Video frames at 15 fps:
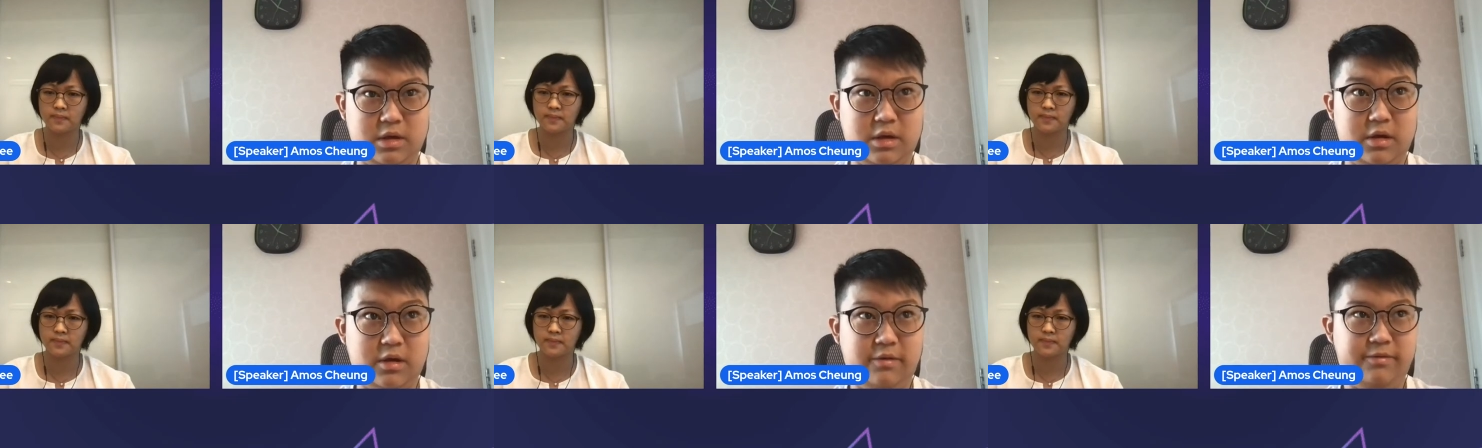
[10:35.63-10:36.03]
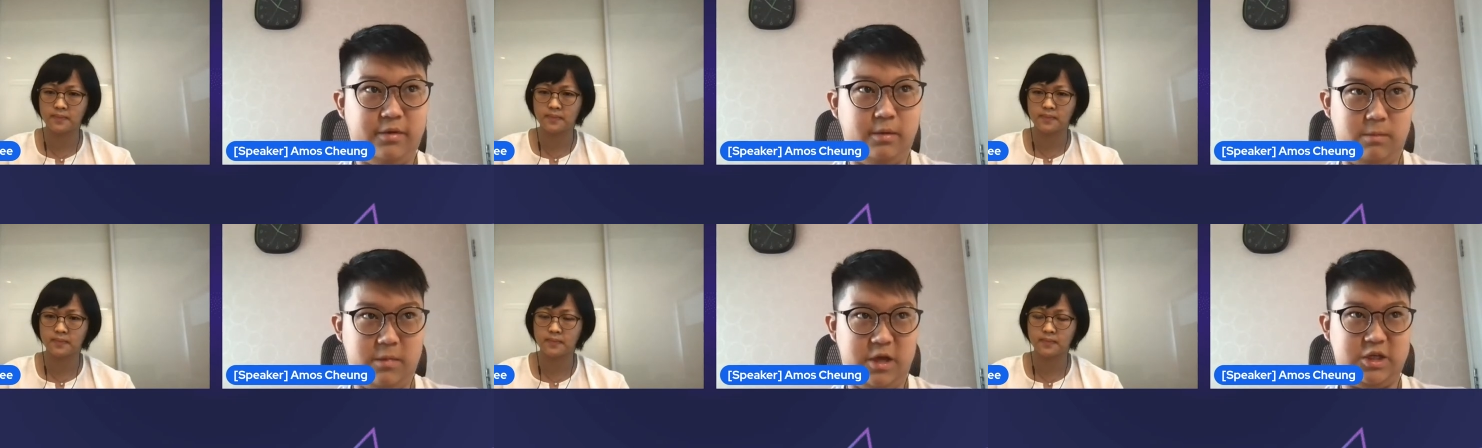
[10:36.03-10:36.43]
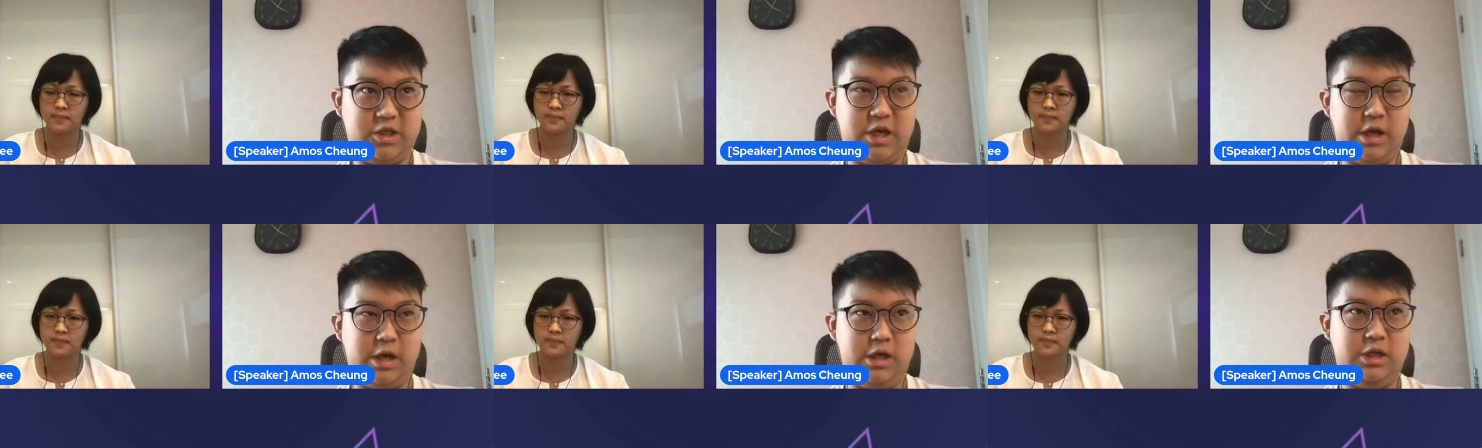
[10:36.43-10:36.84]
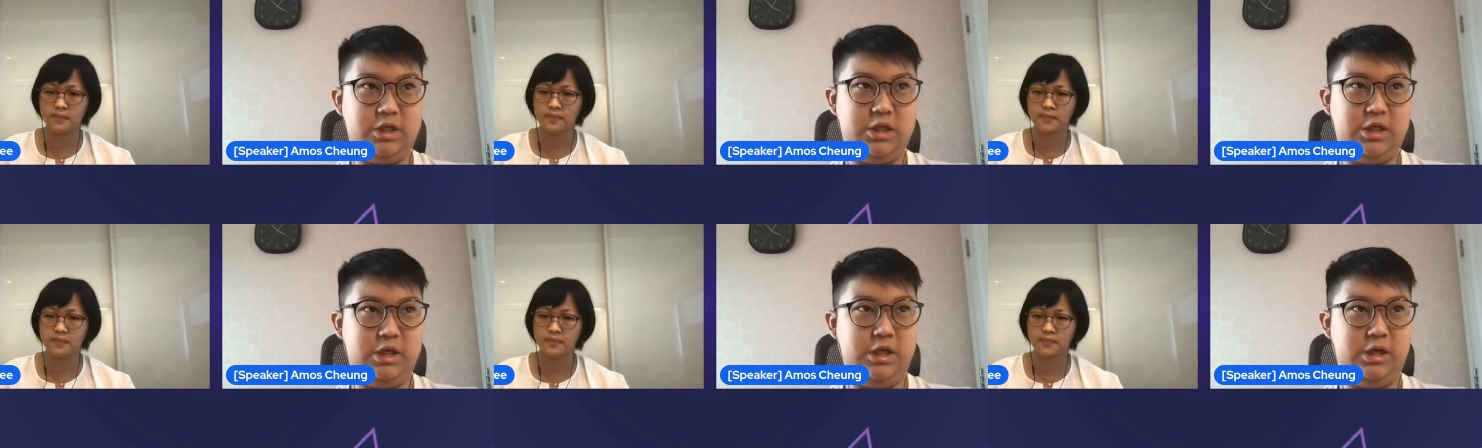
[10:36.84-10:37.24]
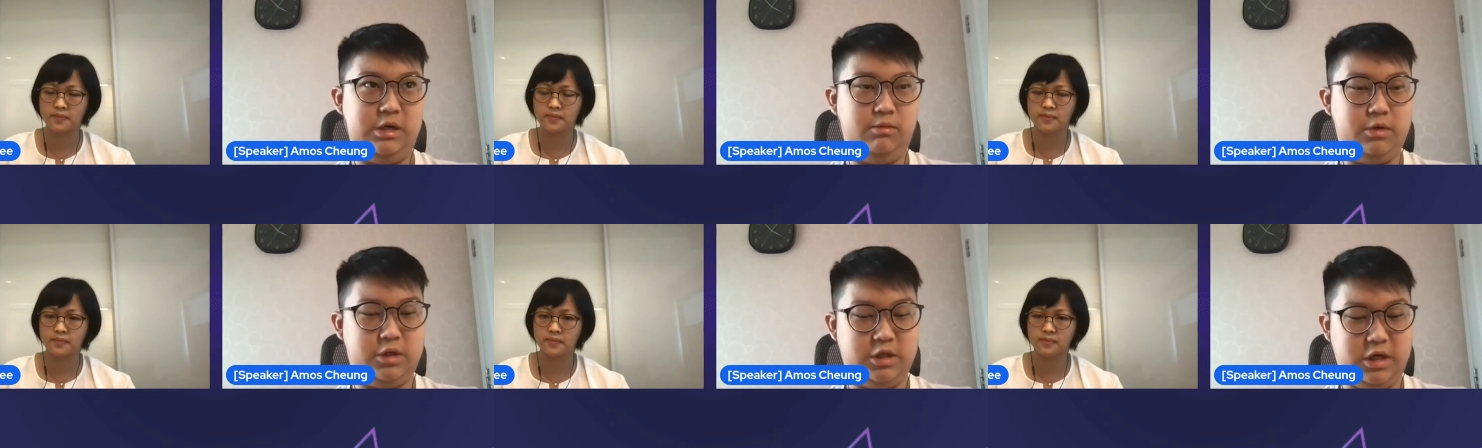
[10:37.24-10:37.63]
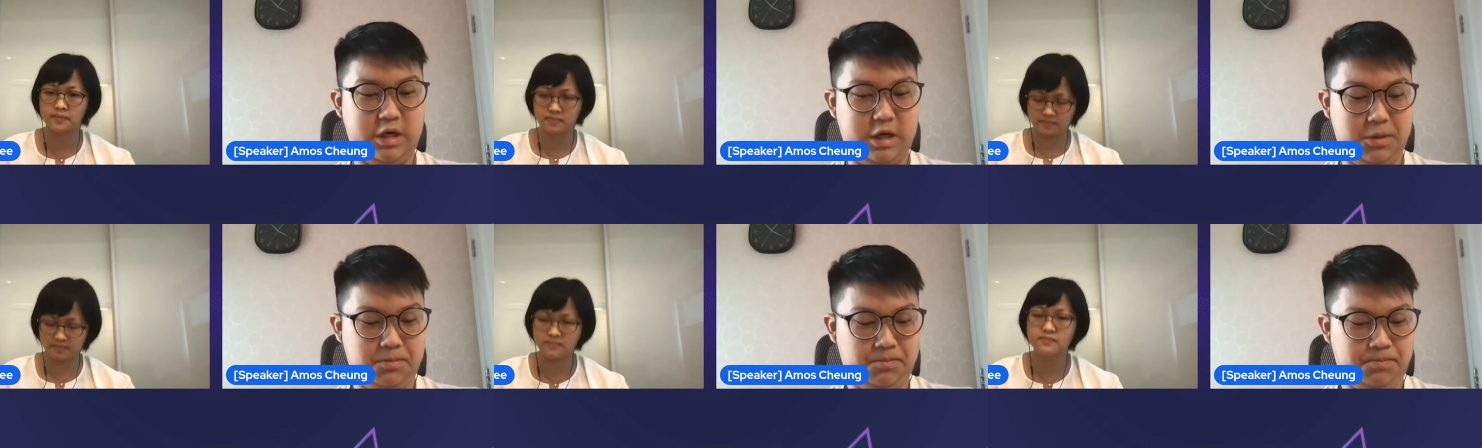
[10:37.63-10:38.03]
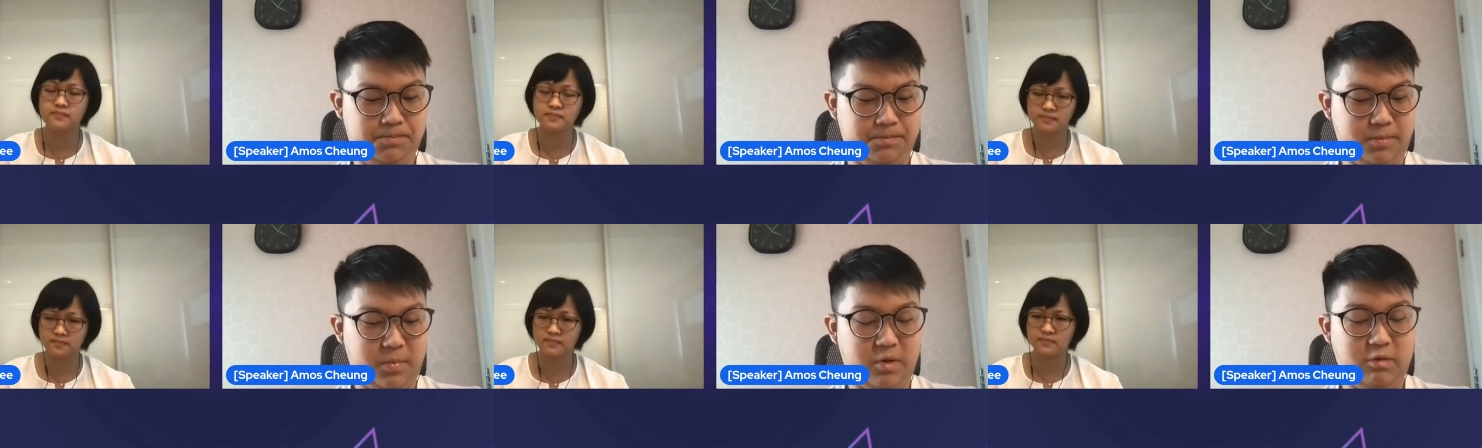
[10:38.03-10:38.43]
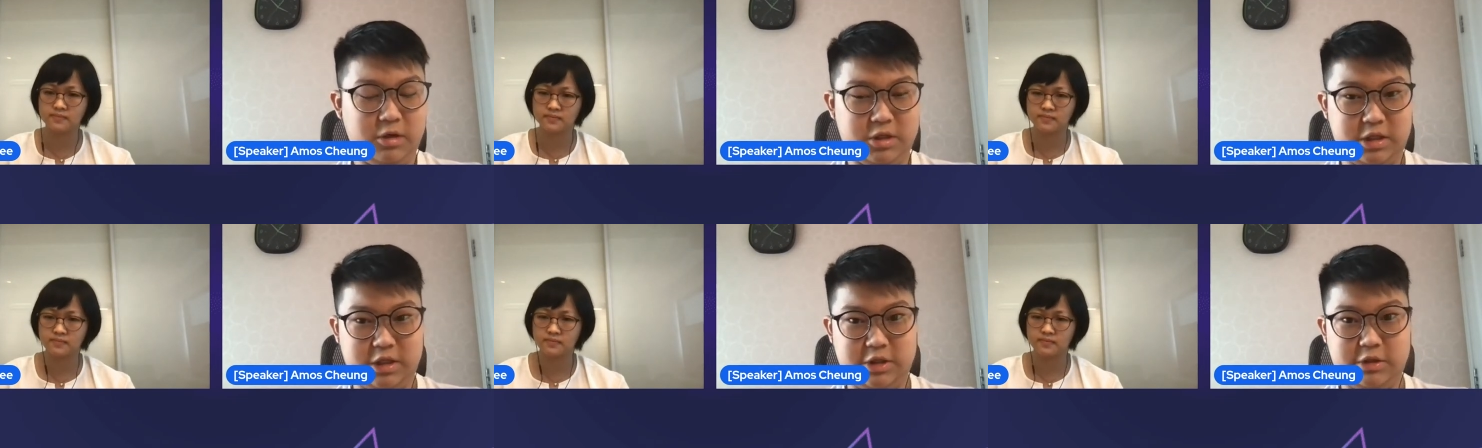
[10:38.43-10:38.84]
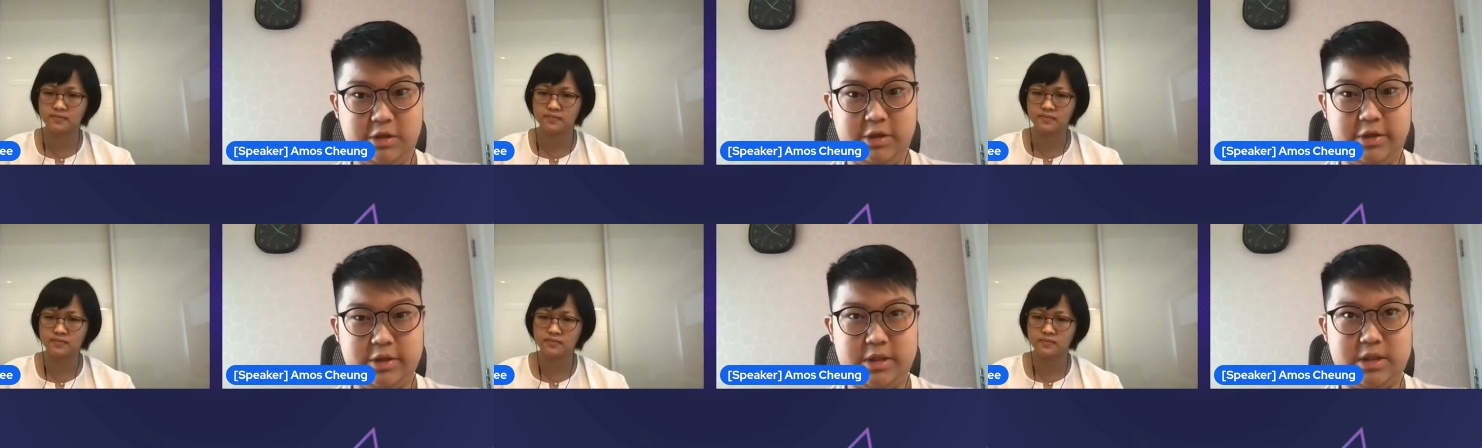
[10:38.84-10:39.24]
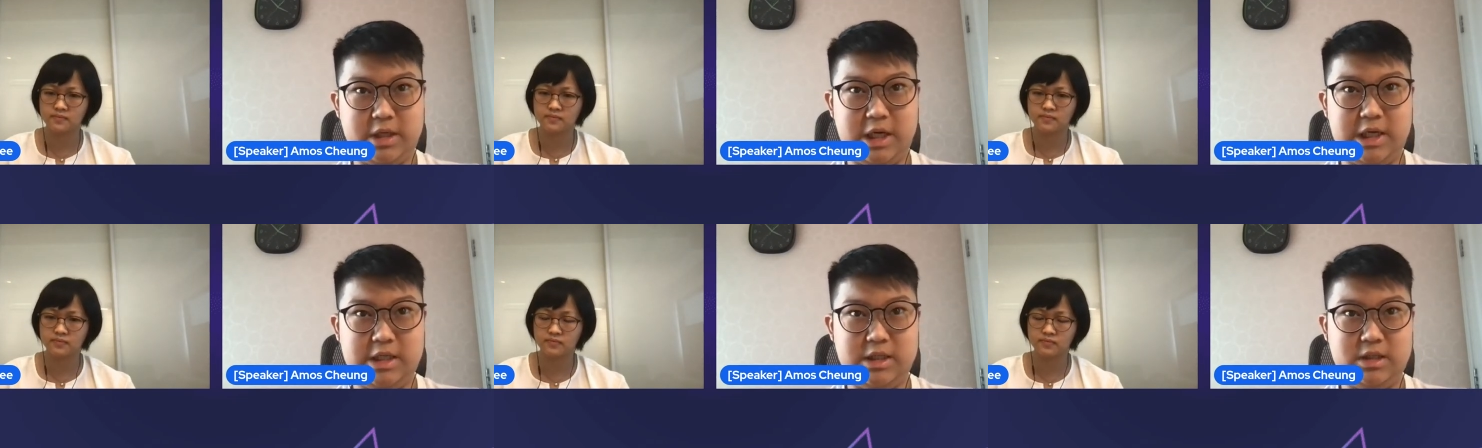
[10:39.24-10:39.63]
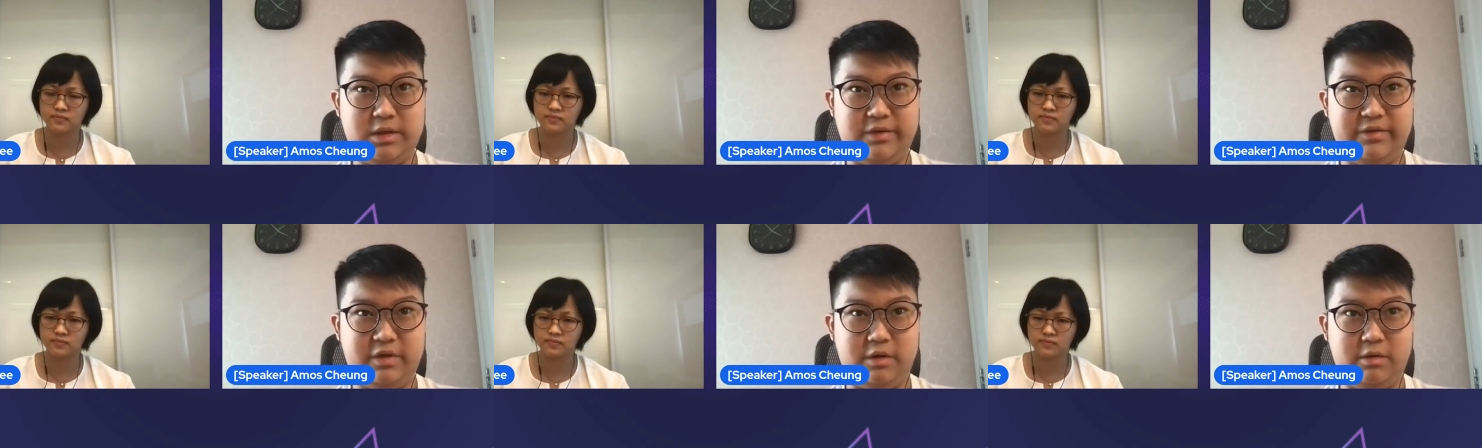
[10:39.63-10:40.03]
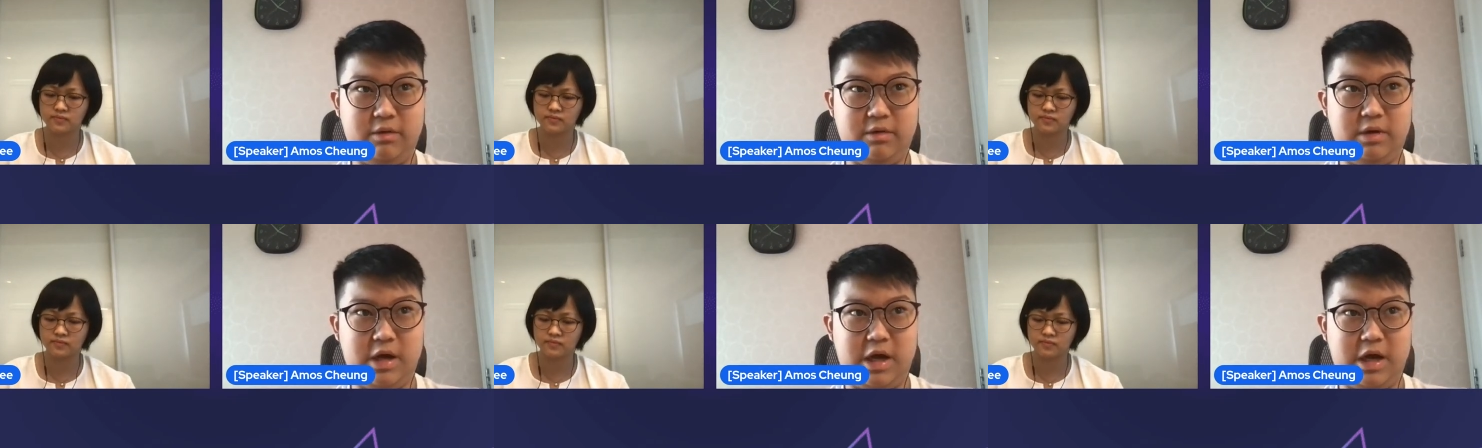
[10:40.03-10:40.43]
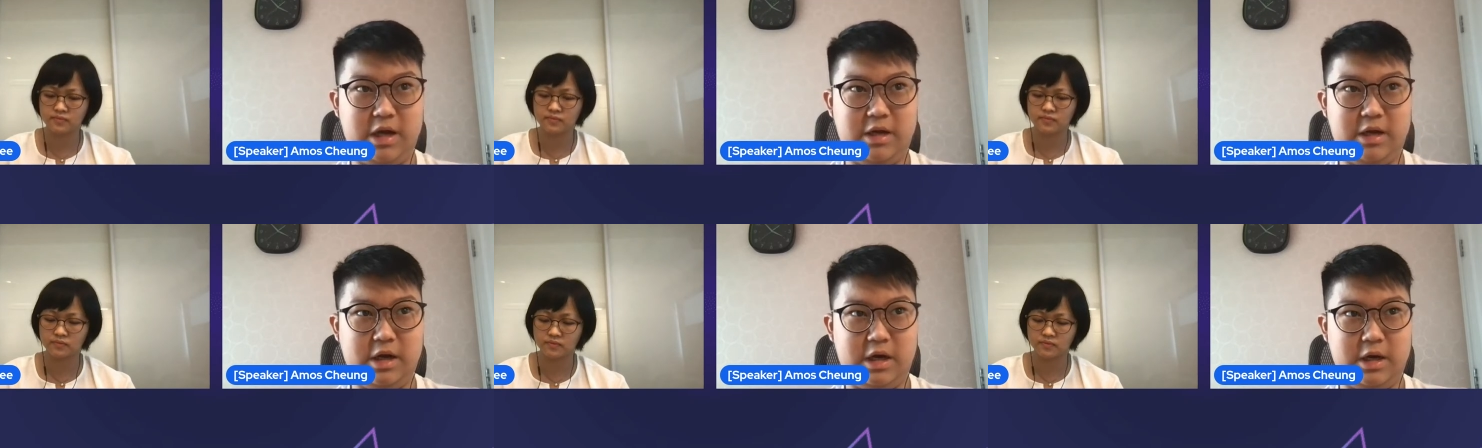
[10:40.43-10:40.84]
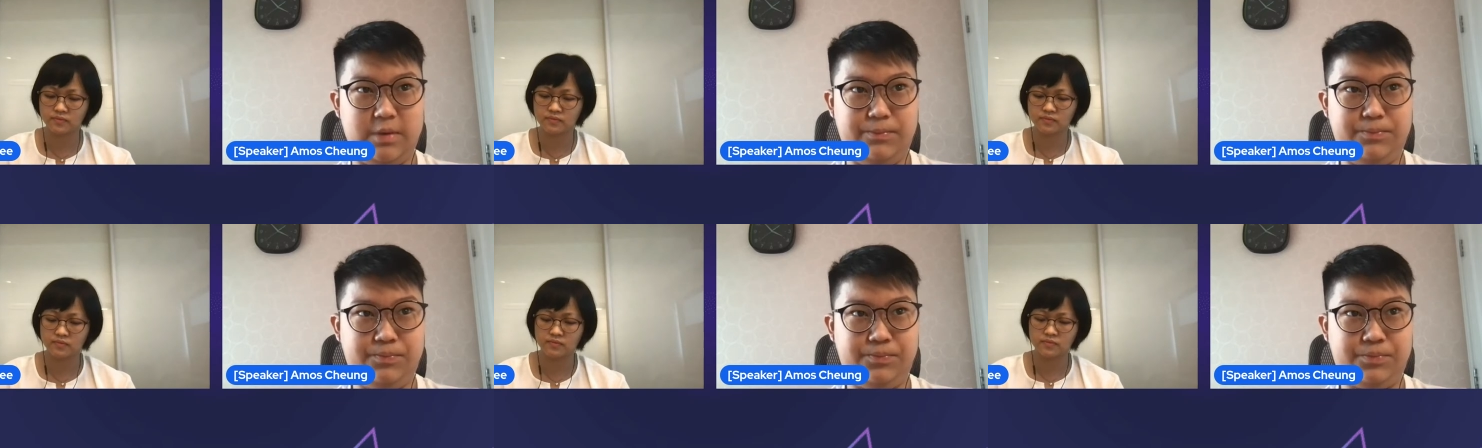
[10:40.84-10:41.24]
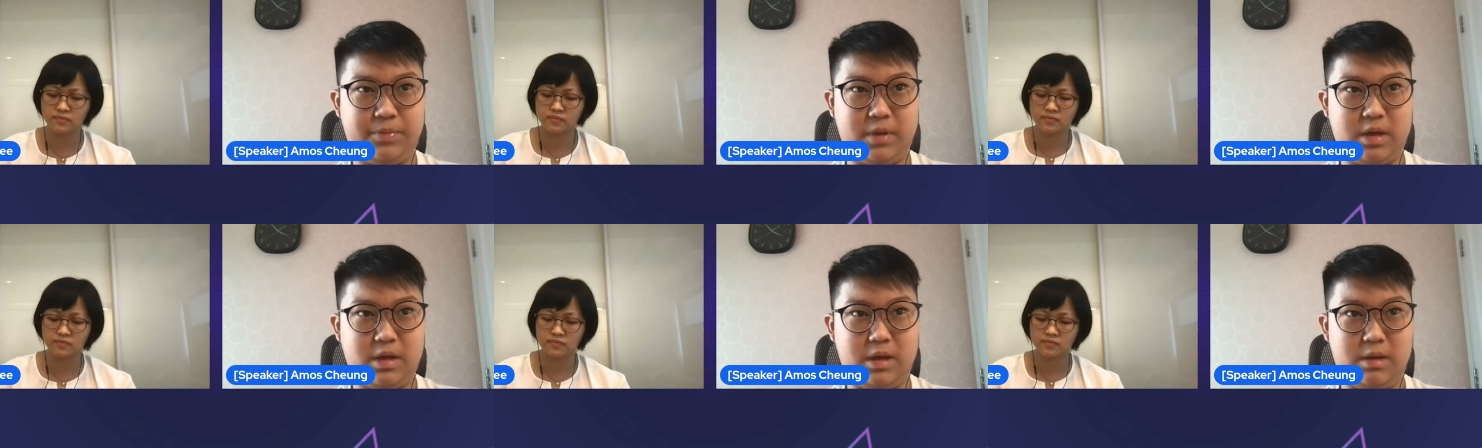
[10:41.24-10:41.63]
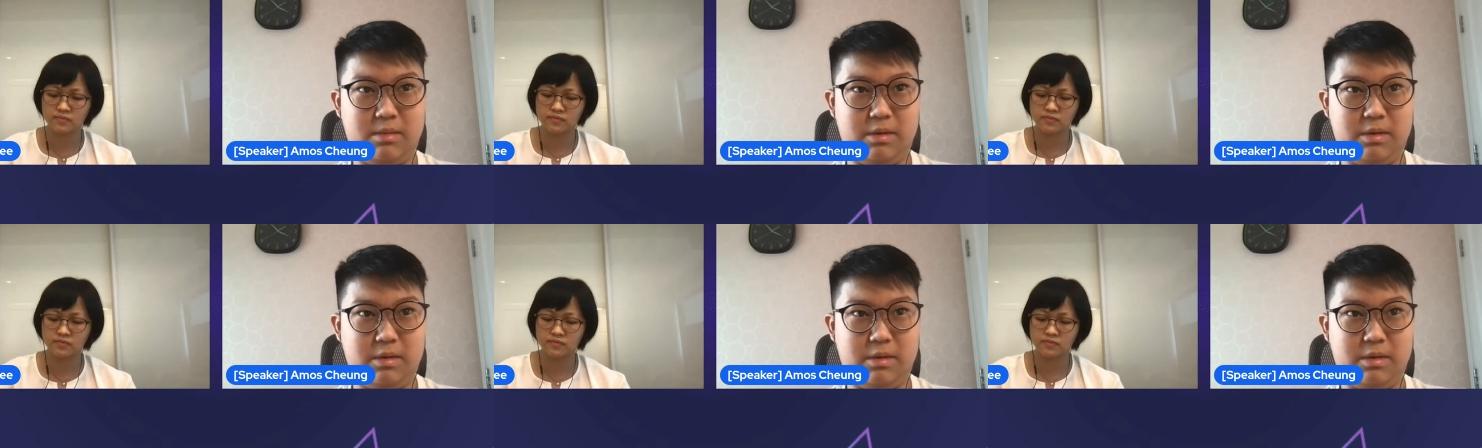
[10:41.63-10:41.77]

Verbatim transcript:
Speaker 1: from H K G E, which uh, which introduced TensorFlow and uh, and